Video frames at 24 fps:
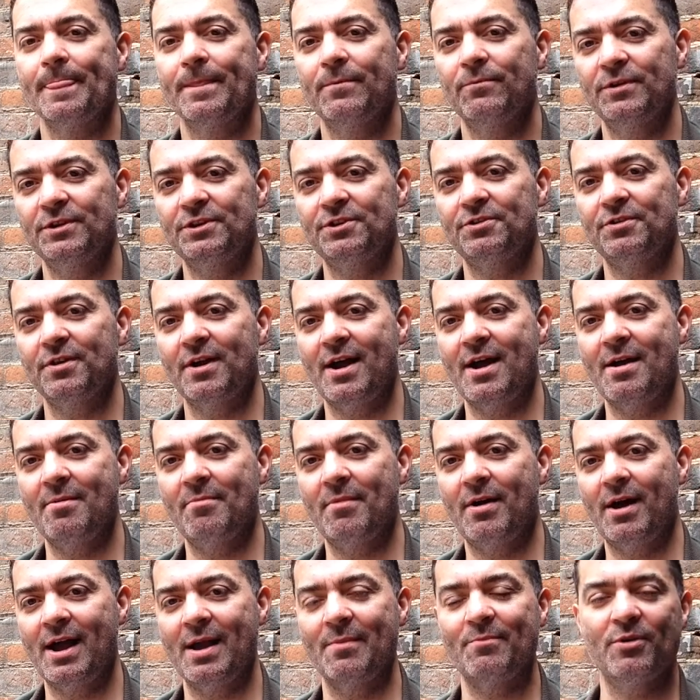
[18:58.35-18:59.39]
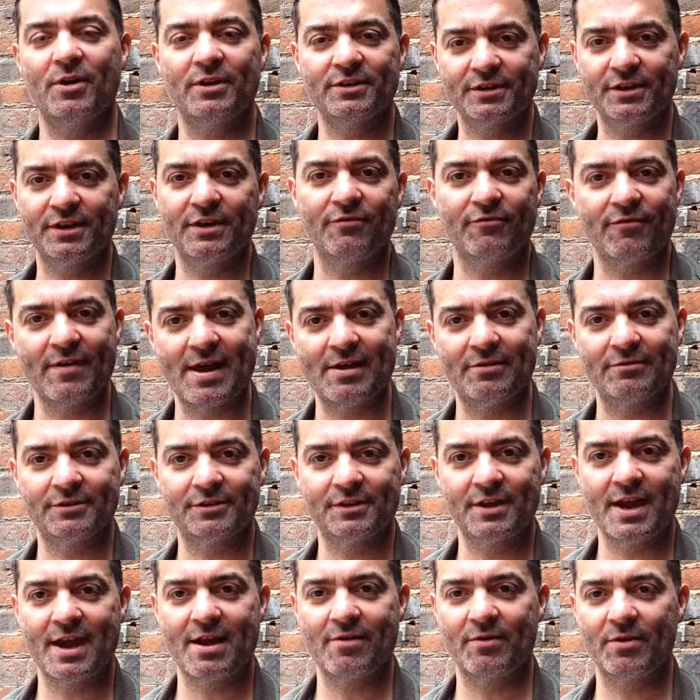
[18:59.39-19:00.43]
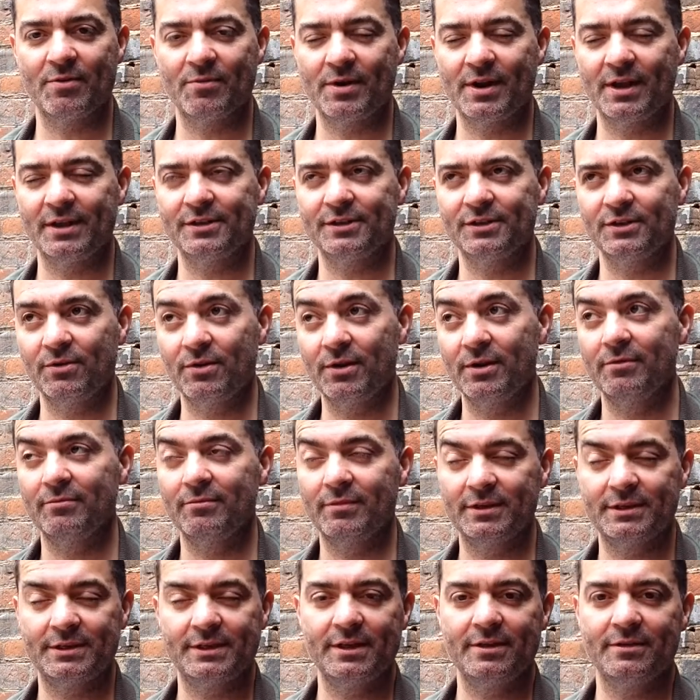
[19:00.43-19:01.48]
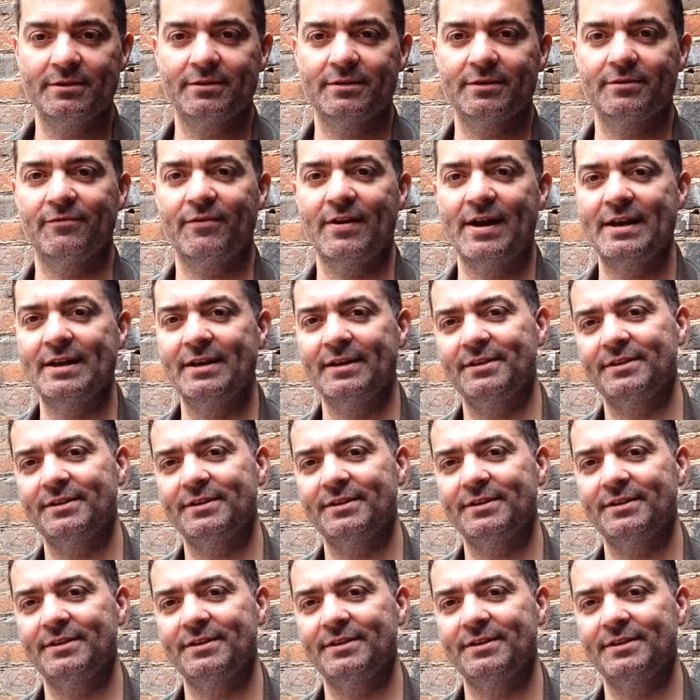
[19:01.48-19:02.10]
which um, I personally found scary when I saw it, and I still find it